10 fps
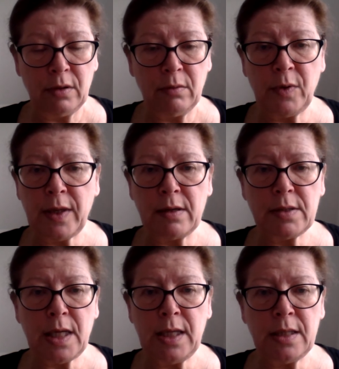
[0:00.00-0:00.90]

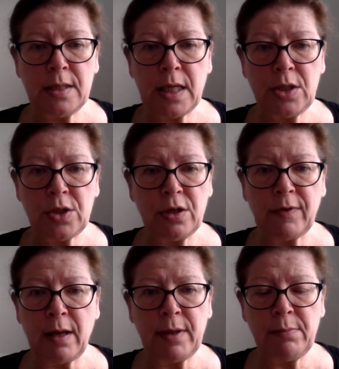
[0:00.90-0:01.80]
without any intention of
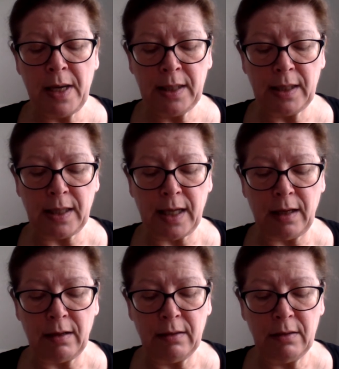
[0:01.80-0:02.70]
coming back
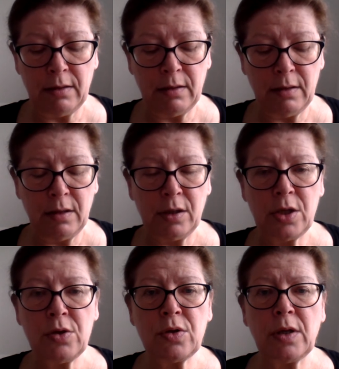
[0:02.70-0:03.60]
again.
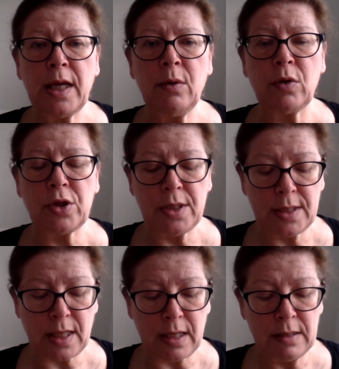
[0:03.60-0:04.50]
You shall hear what she
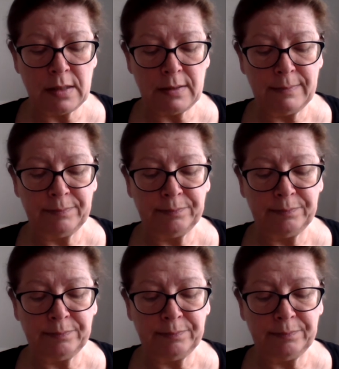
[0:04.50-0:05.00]
says."